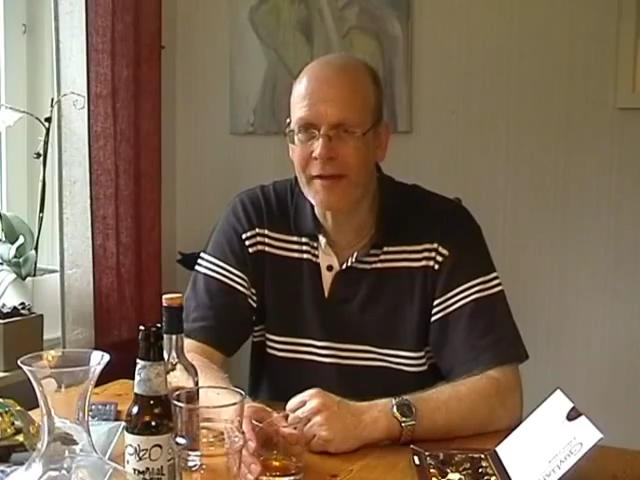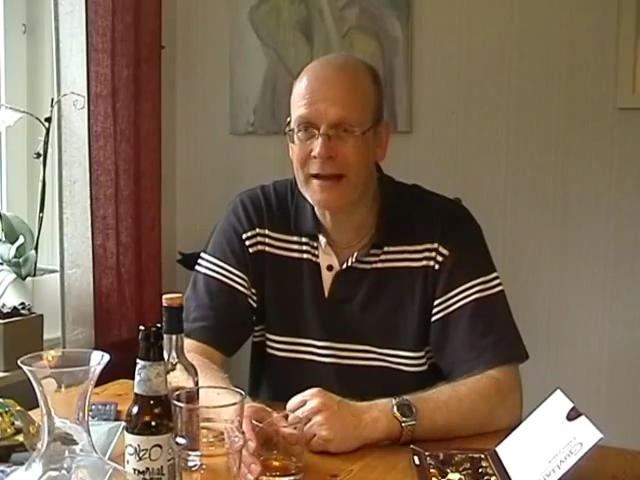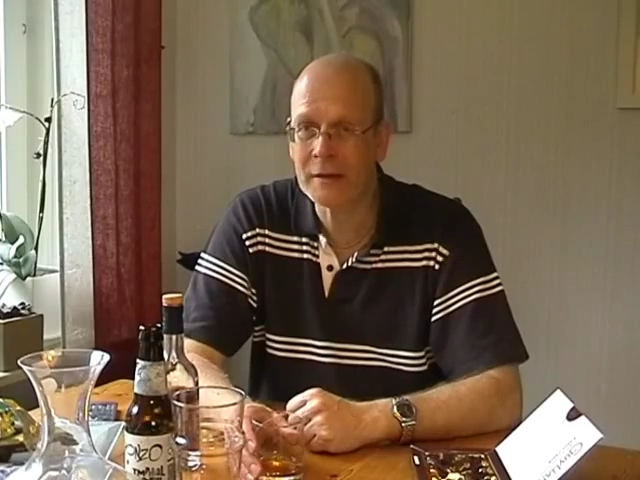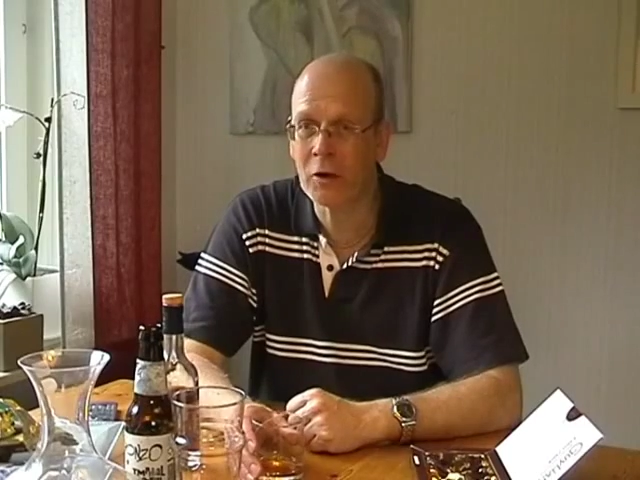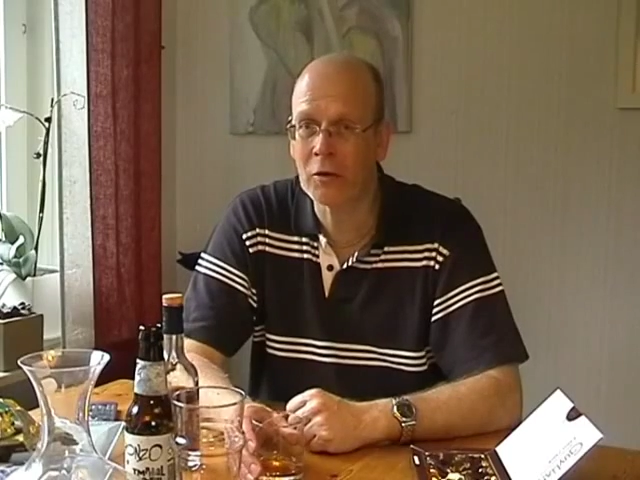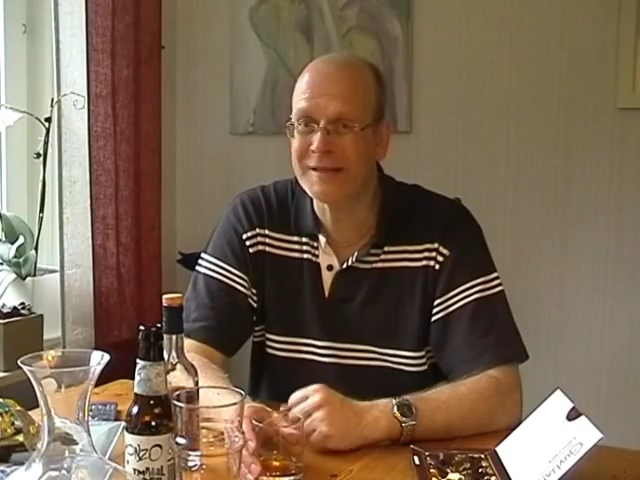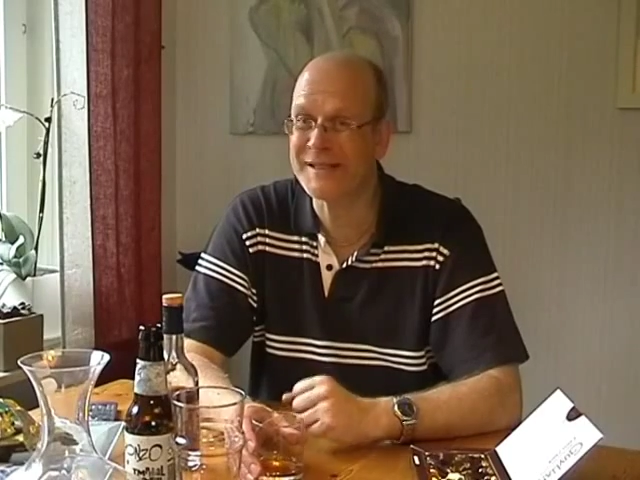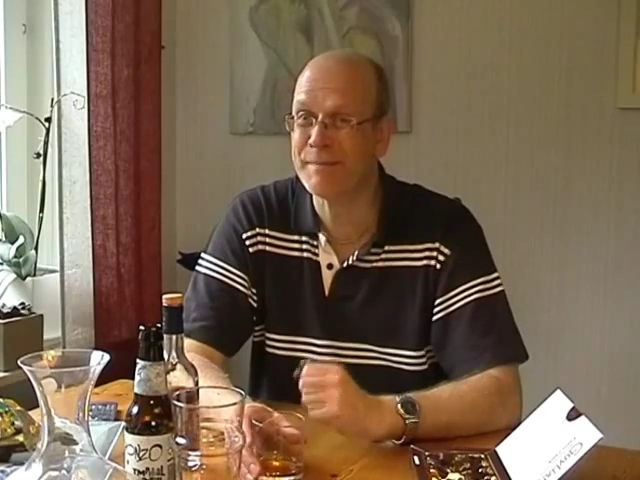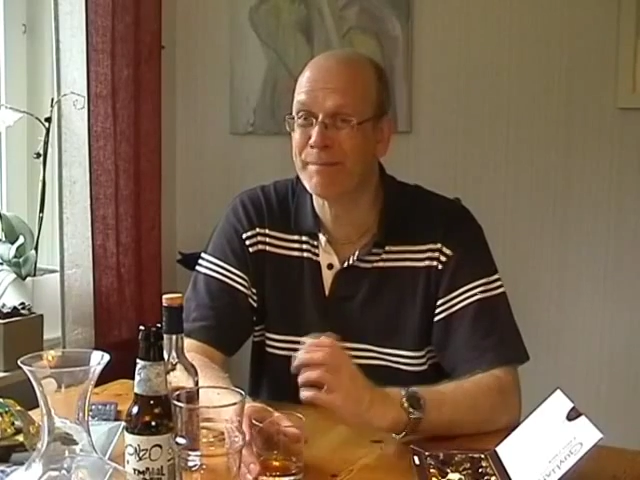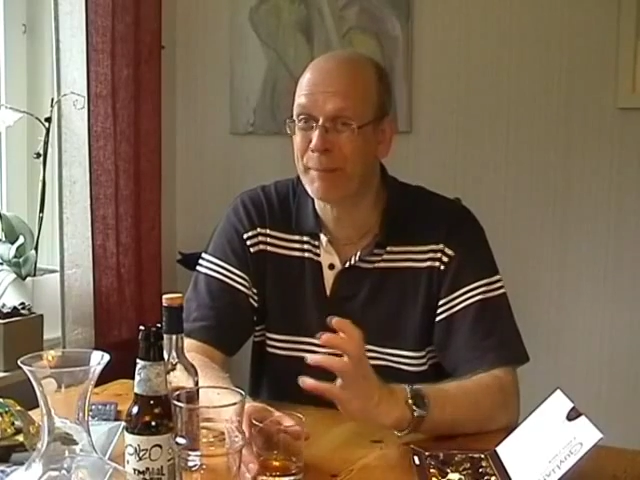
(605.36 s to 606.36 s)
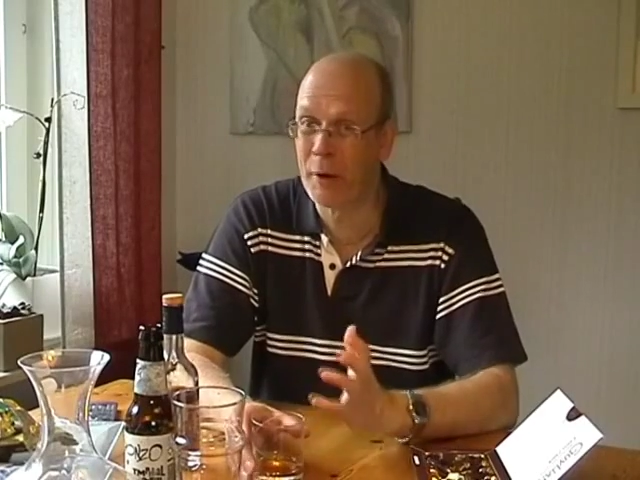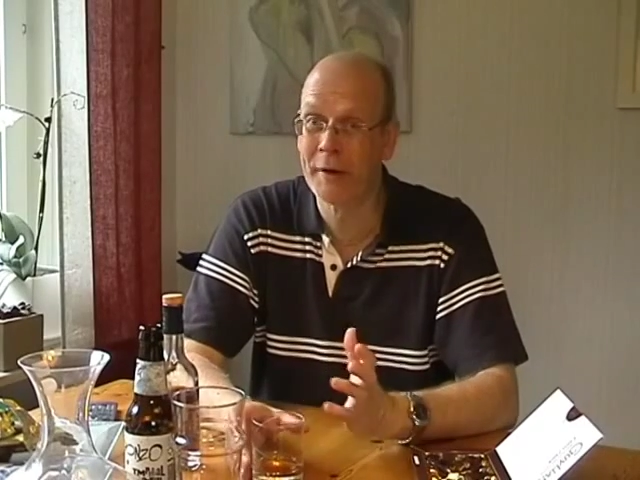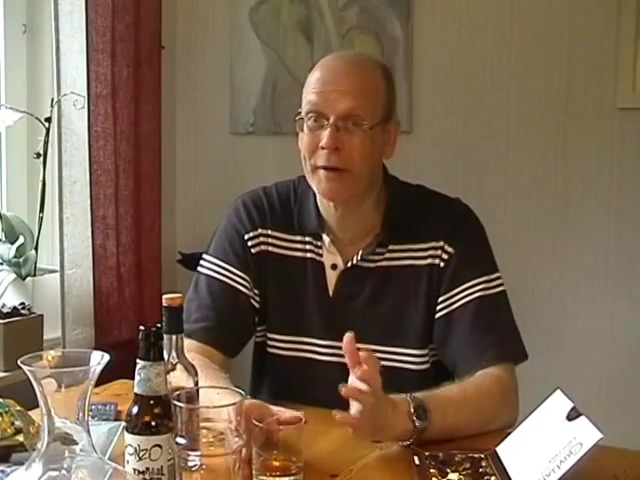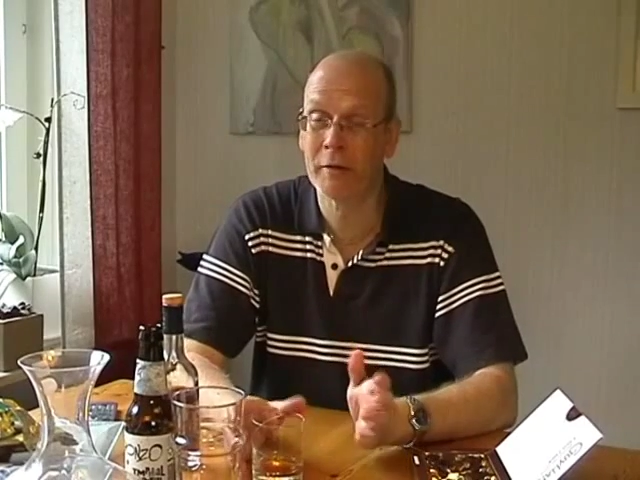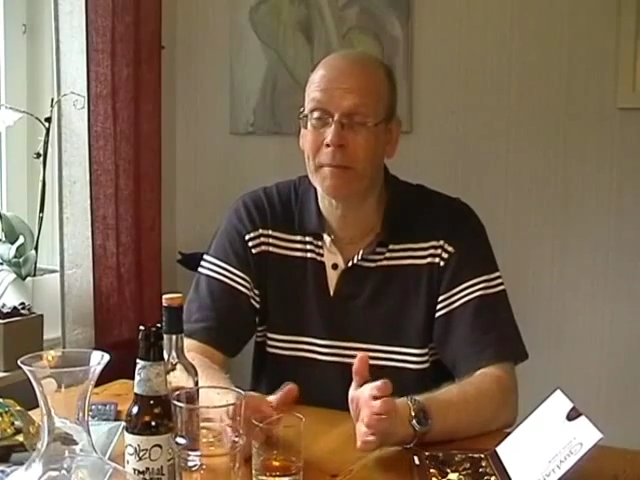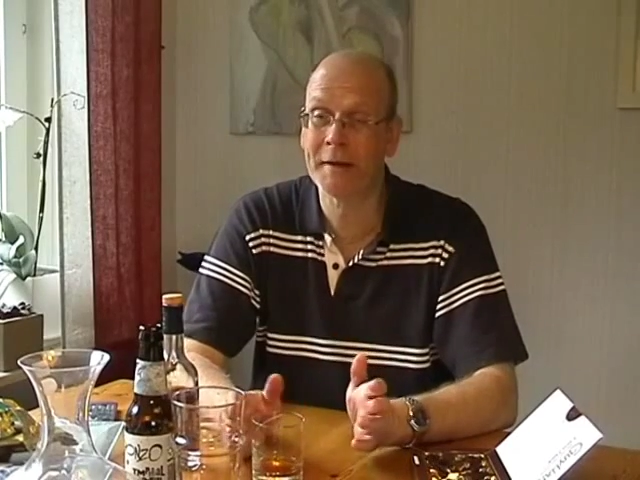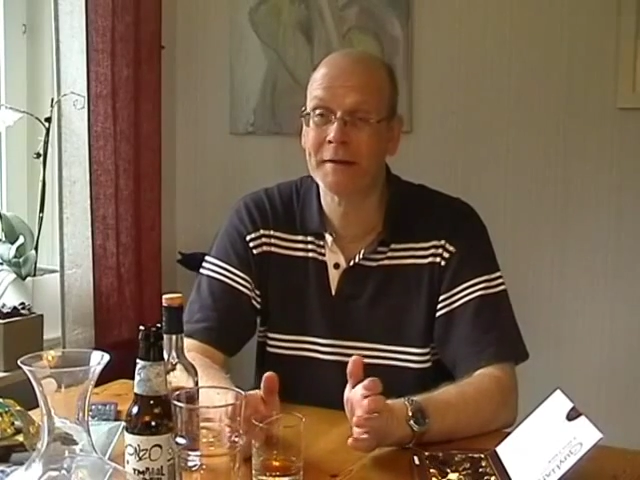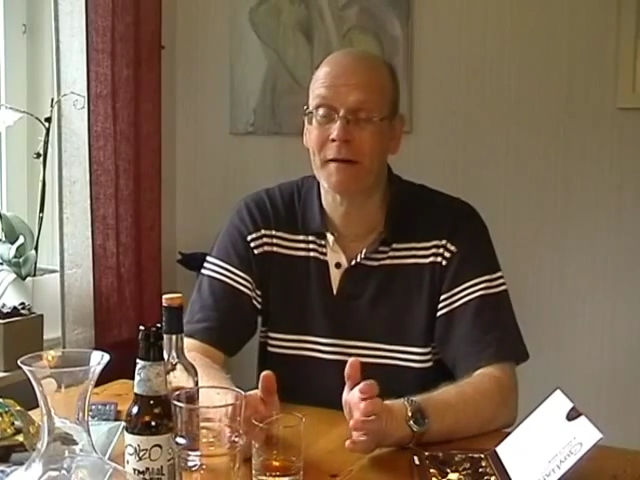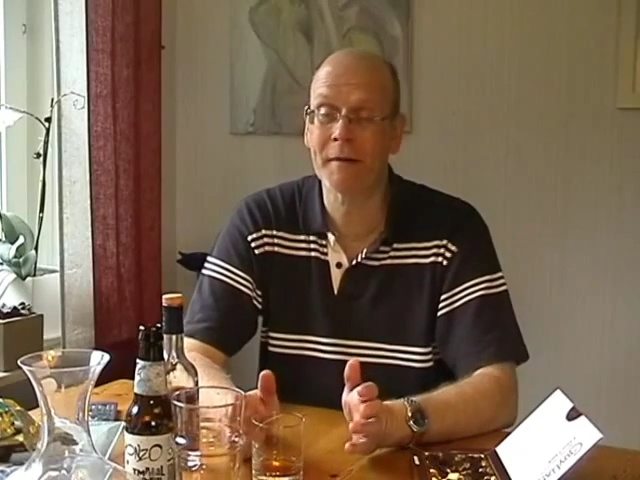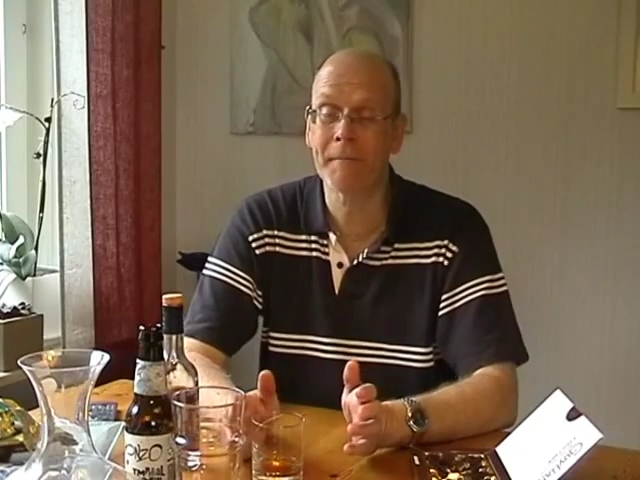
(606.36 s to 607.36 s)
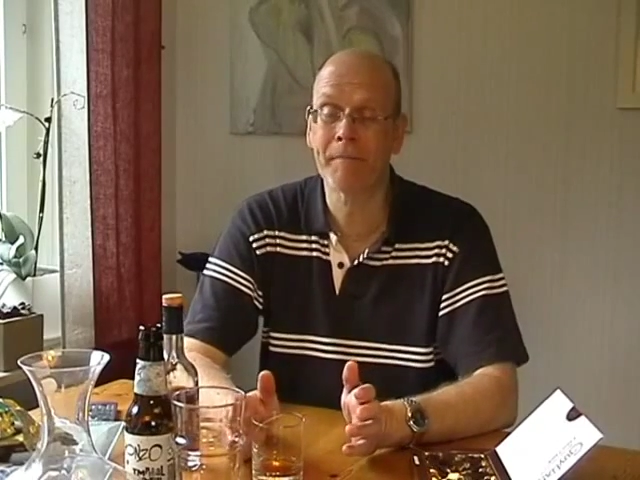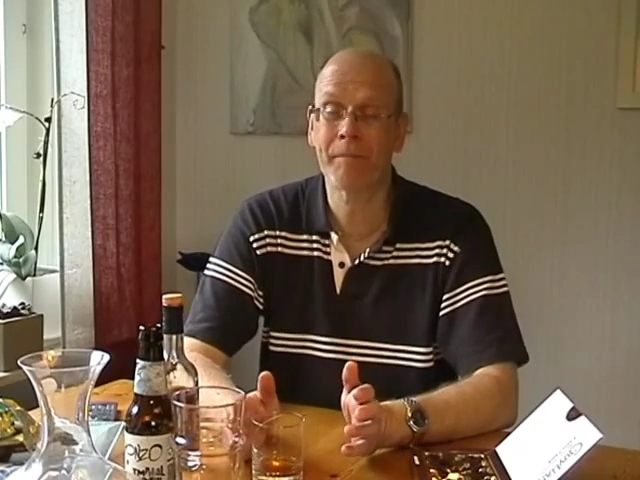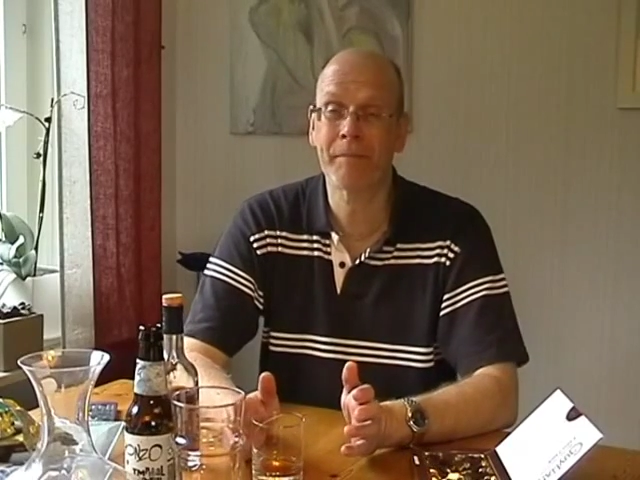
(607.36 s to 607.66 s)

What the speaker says: The alcohol is burning on my tongue.